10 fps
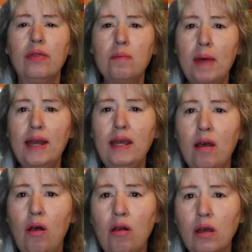the
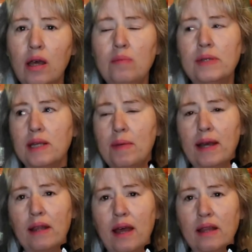money all comes
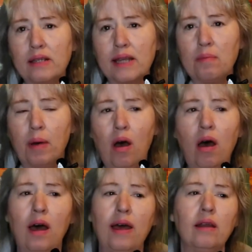out of, out of the same
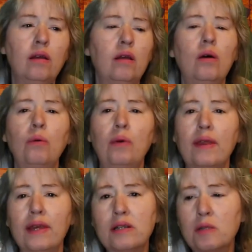pot
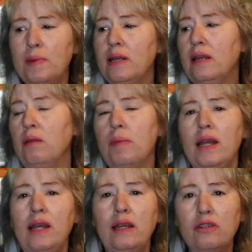while they're spending
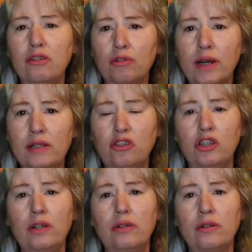money to
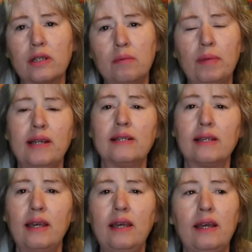transgender
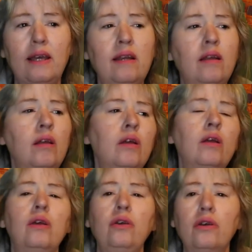somebody's kid,
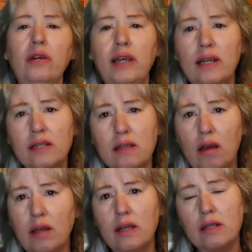your kid's
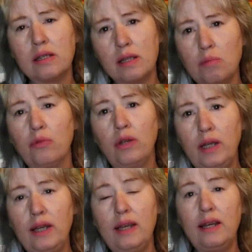not getting some
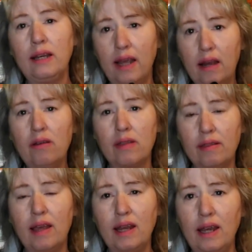really needed care
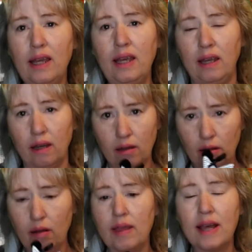that they need.
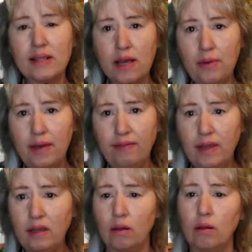That's how I
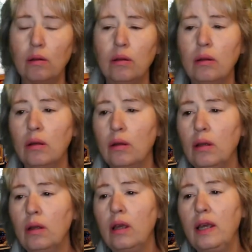feel.
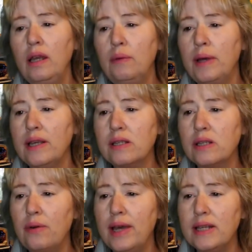Anyways,
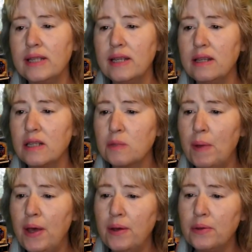so I had seen this
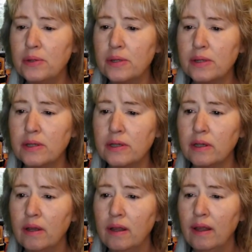post
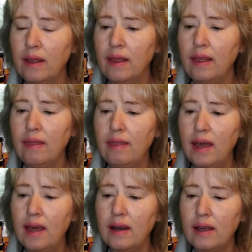
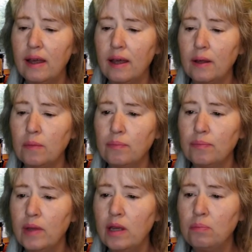that uh,
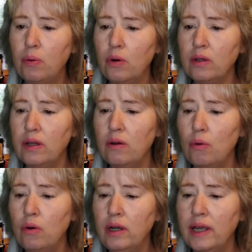in Portland,
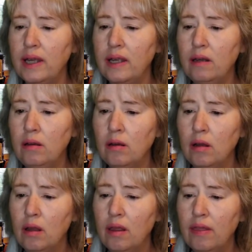Oregon,
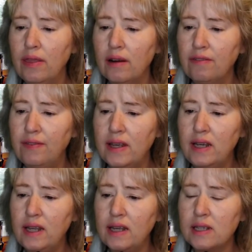their
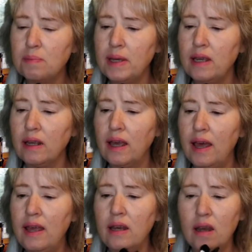funding is being
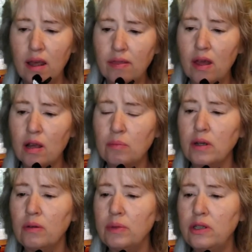cut, and I thought I'm
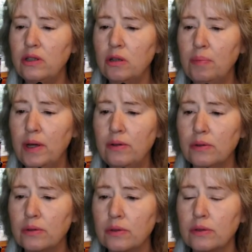going to read you the
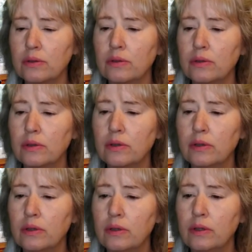post
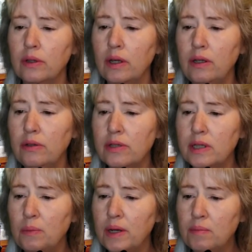and you'll
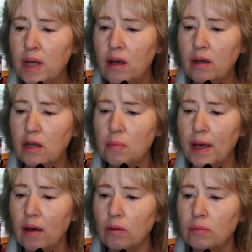see what I'm talking
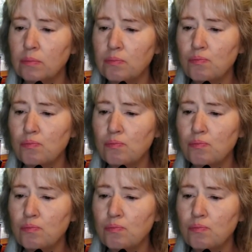about.